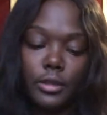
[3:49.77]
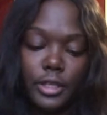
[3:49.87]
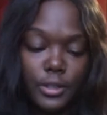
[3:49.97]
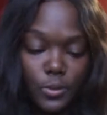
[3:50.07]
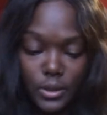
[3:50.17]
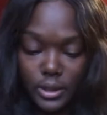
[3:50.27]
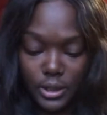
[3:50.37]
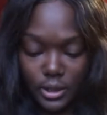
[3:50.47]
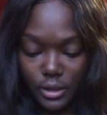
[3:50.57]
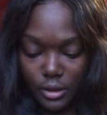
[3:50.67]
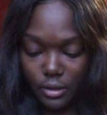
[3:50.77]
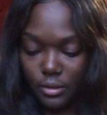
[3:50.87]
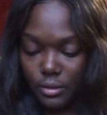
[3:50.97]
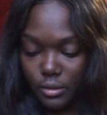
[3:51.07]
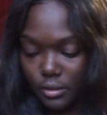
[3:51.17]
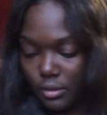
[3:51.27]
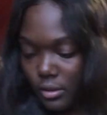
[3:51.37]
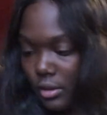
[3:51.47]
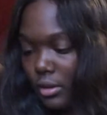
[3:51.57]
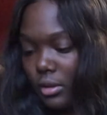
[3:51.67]
This one did nothing.
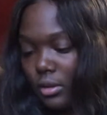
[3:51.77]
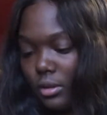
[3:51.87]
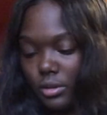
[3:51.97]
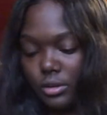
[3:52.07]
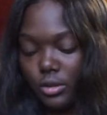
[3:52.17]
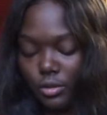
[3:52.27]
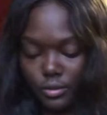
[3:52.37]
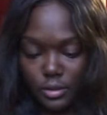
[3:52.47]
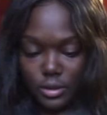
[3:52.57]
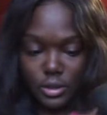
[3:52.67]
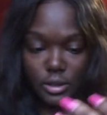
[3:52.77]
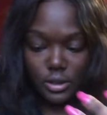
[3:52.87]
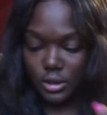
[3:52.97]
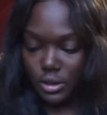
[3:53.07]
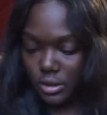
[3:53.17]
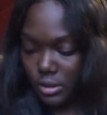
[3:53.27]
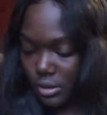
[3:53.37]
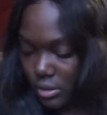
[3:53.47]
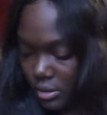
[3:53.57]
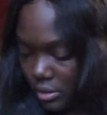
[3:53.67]
So this is